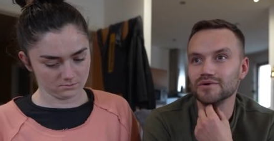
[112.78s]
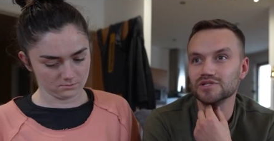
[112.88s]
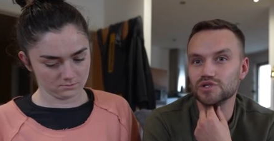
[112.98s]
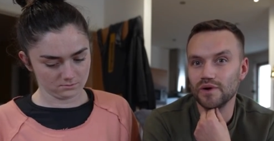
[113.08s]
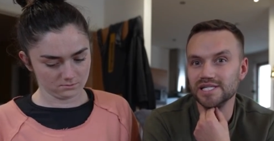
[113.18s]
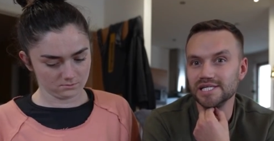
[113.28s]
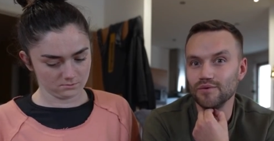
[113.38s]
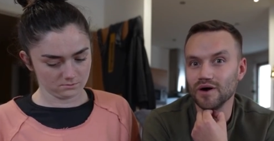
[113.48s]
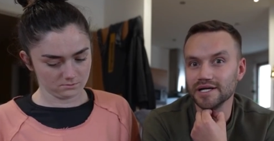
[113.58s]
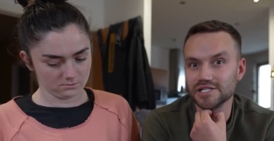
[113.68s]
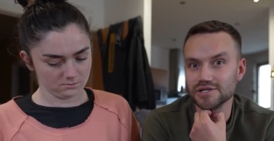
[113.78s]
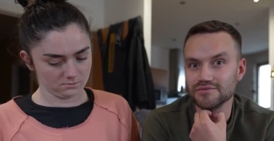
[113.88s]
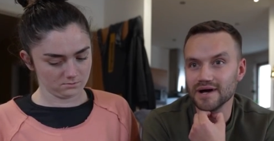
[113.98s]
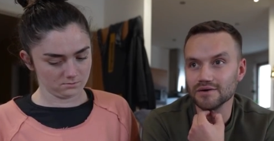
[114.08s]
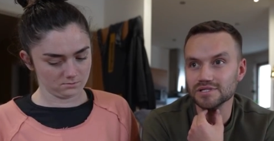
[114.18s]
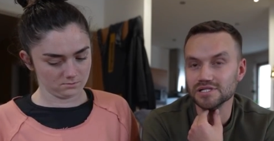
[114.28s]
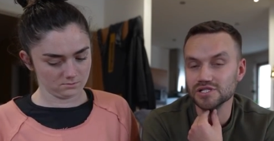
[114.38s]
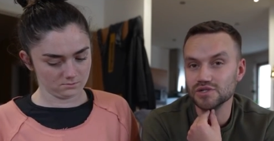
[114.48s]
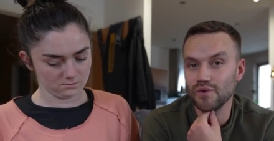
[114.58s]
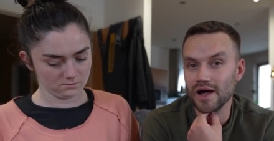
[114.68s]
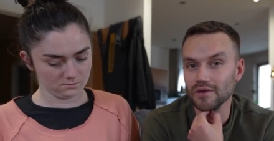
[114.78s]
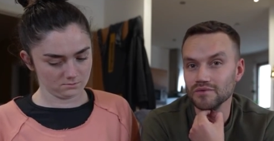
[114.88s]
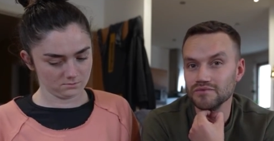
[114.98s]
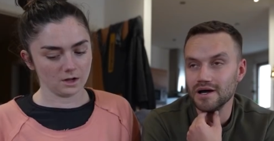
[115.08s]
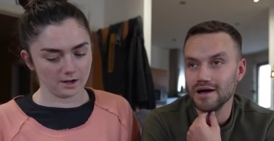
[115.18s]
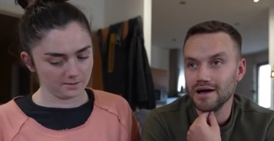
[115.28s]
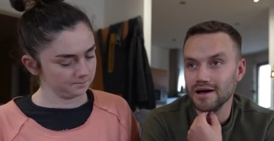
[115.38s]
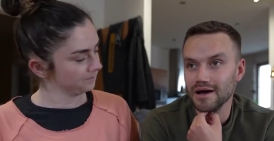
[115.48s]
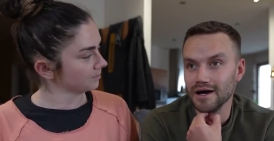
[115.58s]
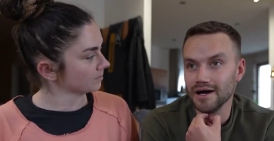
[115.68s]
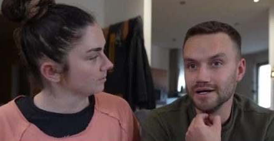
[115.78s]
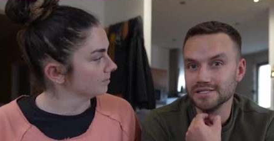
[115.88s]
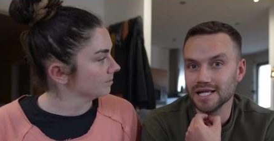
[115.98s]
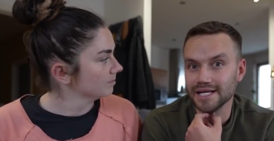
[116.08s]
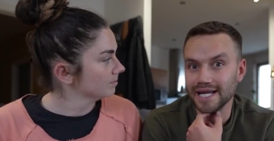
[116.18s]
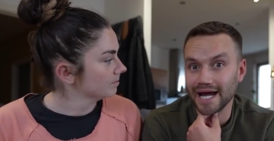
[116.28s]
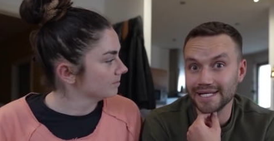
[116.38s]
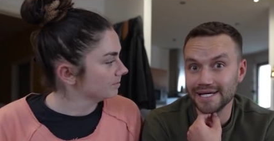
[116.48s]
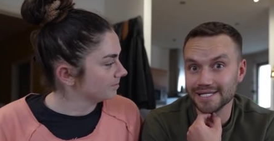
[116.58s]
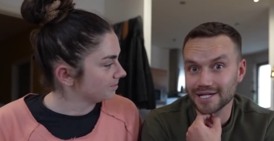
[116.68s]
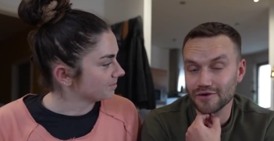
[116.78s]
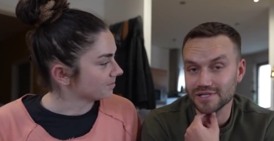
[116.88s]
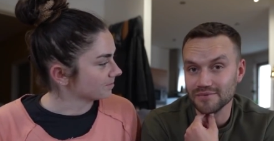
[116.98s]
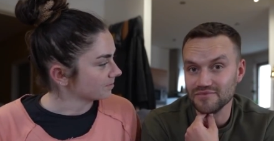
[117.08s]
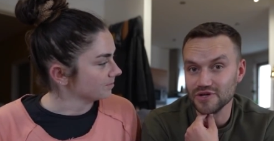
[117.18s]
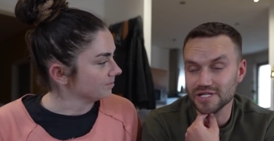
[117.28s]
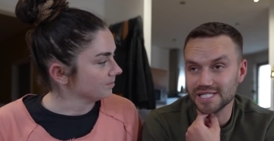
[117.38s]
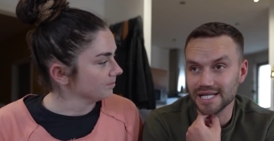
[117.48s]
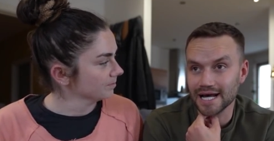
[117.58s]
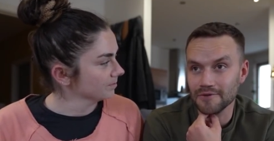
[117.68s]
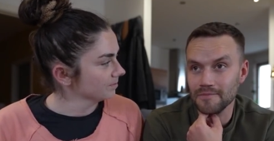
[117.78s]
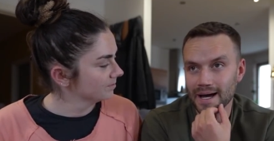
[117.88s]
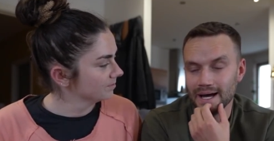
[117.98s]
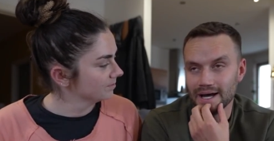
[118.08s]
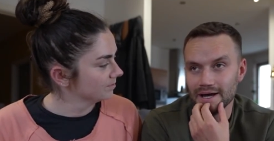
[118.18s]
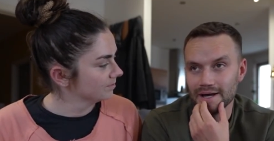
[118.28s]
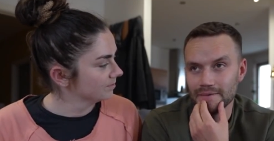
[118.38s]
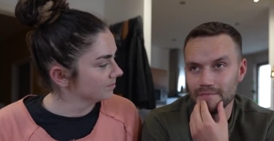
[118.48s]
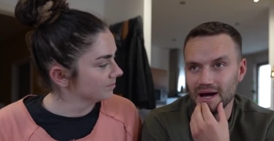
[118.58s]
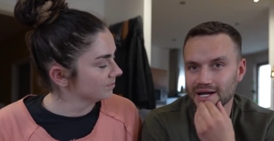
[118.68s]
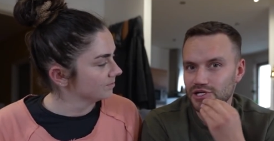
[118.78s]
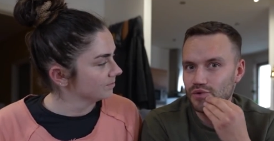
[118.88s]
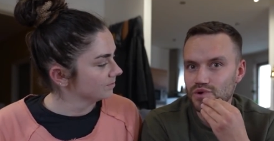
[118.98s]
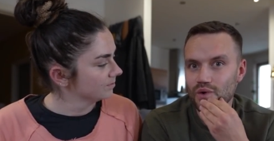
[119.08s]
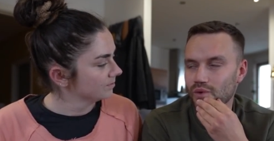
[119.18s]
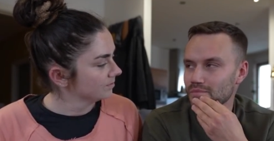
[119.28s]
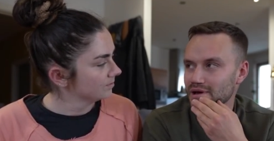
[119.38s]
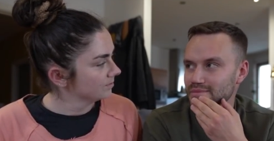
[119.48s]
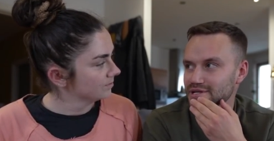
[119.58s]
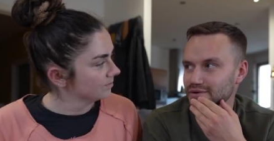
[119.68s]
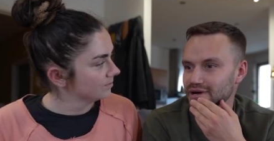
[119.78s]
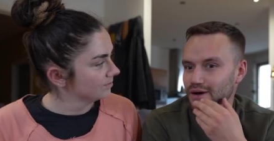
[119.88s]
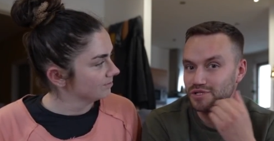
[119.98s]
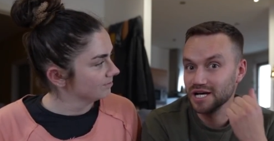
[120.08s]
Speaker 1: when I was 21 in 2012. Okay. So like 9 years ago, because I'm 30 now. And I don't know what made me do it. I was